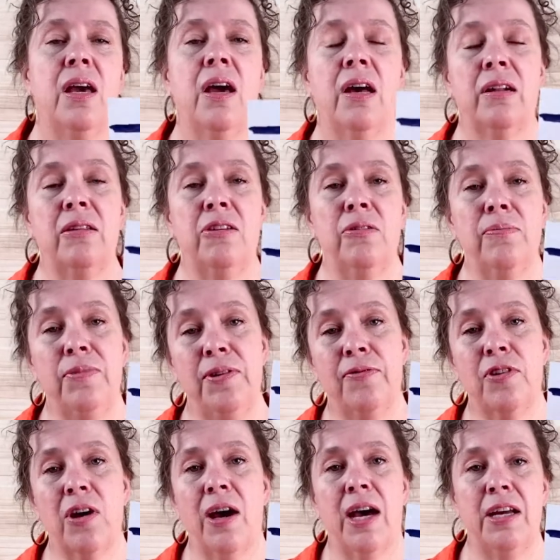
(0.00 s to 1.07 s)
on a loom, you've
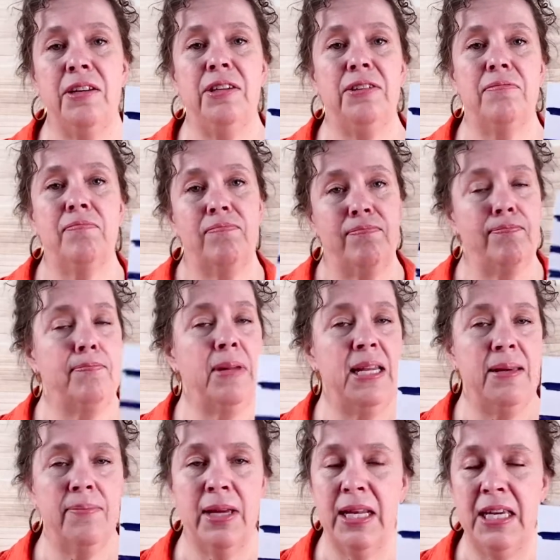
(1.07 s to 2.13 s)
got many
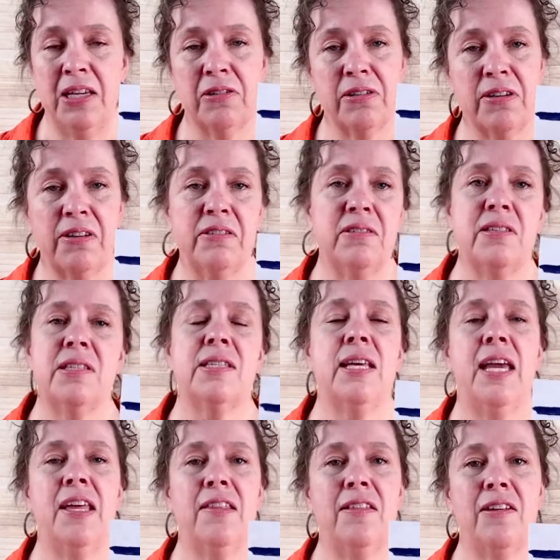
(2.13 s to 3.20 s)
yarns,
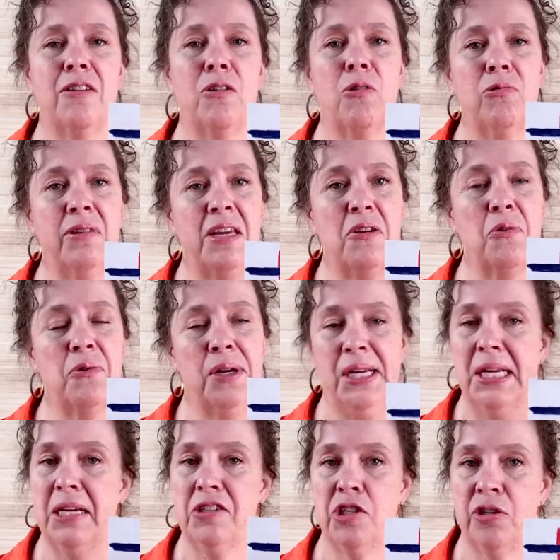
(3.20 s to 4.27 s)
and they're only
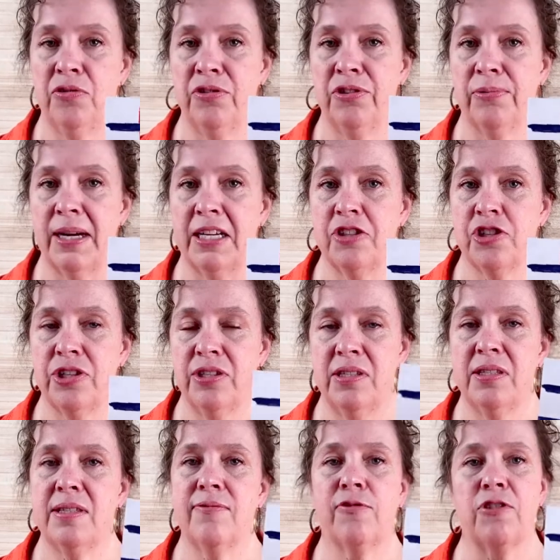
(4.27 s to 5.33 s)
going two
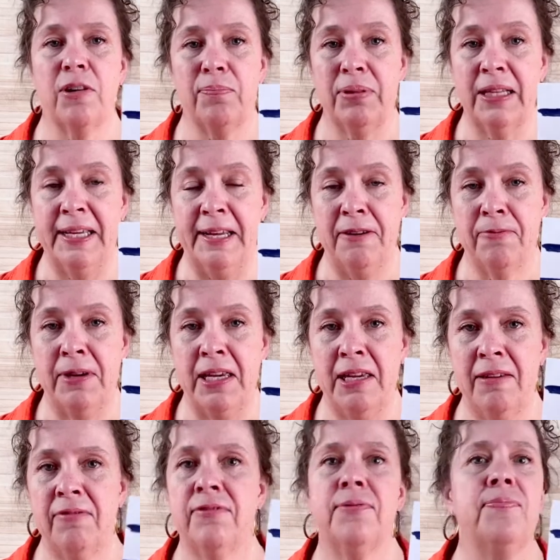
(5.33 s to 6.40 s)
directions for a plain
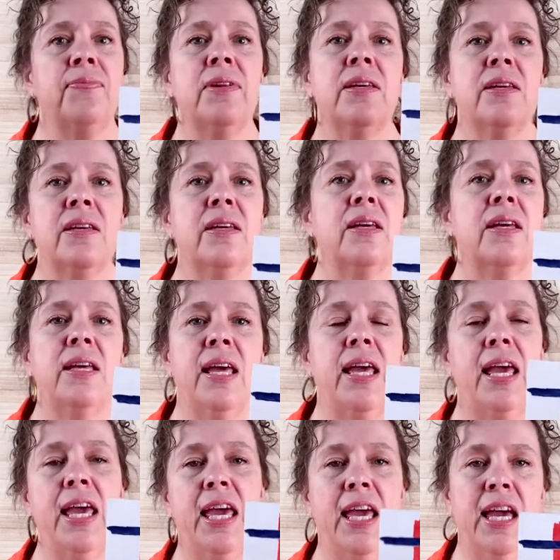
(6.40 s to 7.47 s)
weave.
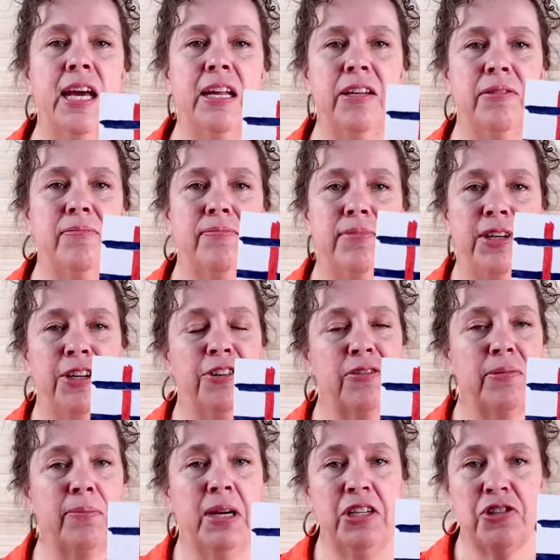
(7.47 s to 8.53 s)
And here
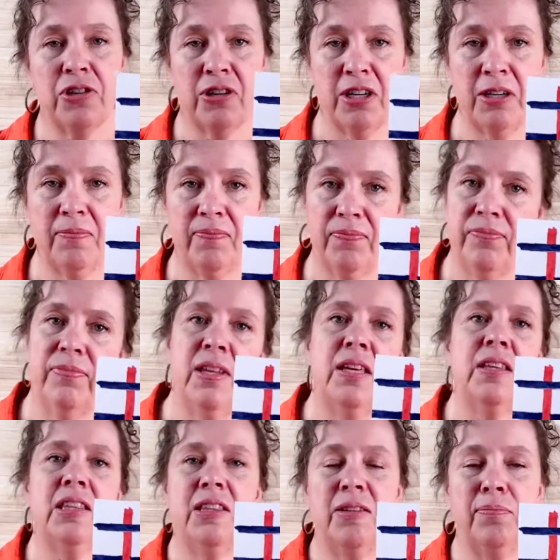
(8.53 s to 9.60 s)
on my chart,
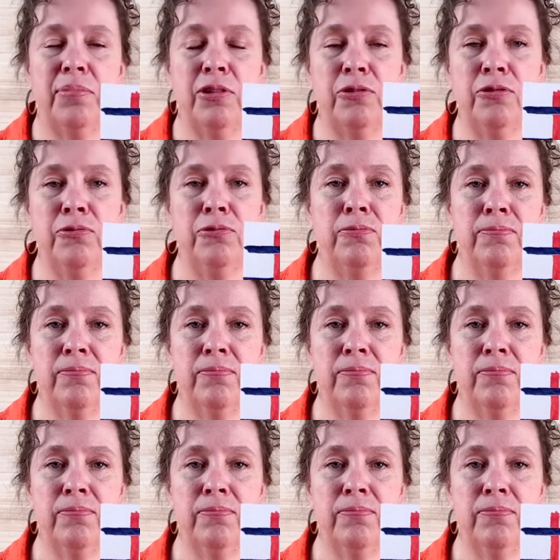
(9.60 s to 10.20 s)
the blue